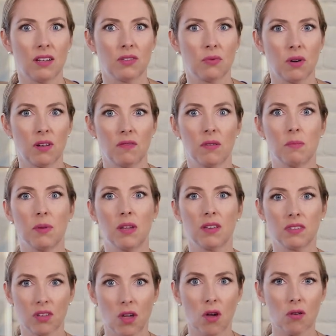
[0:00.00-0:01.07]
is one of the
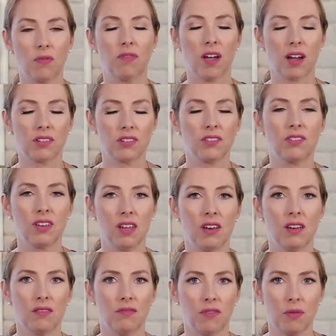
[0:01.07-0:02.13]
biggest cofactors
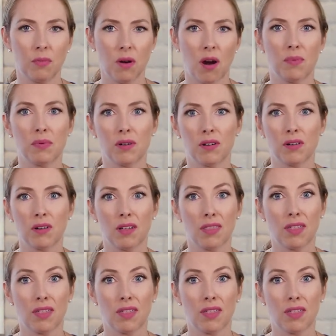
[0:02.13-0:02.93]
needed for proper